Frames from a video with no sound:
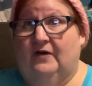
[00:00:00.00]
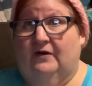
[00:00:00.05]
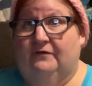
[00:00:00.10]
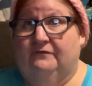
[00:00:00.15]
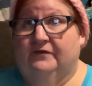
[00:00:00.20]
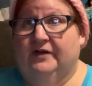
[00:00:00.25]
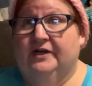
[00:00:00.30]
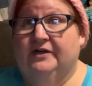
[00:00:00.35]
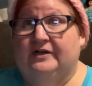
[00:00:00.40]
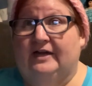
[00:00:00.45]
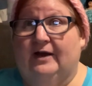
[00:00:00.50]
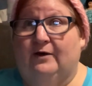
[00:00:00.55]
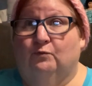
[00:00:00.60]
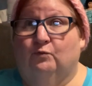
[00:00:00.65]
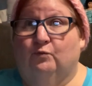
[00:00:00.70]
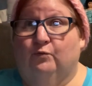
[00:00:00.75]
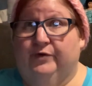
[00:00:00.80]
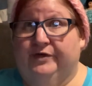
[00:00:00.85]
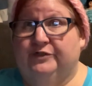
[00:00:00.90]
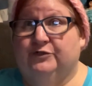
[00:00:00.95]
figured out
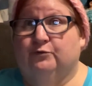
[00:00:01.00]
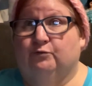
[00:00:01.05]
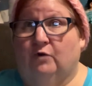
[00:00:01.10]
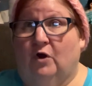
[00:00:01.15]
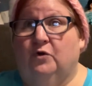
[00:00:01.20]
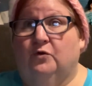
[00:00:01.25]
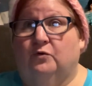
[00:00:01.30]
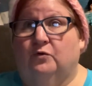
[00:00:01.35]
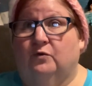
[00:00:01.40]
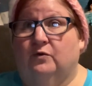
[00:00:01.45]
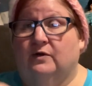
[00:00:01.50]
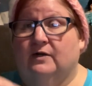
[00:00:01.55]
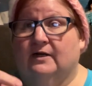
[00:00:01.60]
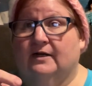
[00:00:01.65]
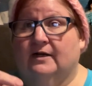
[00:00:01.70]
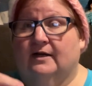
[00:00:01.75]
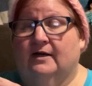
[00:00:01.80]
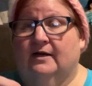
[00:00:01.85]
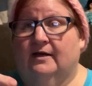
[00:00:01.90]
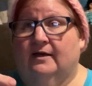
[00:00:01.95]
which row,
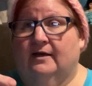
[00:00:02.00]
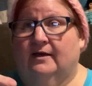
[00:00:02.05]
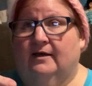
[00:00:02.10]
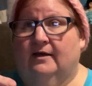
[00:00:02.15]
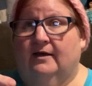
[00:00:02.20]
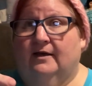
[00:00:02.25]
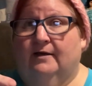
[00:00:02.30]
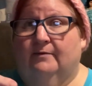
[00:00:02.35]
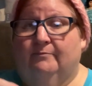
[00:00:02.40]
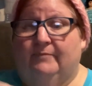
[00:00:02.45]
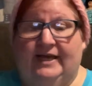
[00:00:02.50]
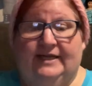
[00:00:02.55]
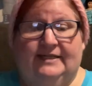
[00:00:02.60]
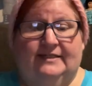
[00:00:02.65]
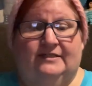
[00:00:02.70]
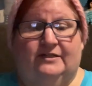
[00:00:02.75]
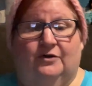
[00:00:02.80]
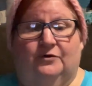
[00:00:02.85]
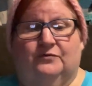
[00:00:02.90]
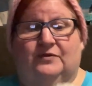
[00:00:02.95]

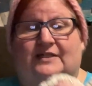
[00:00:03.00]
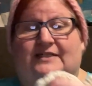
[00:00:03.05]
based on the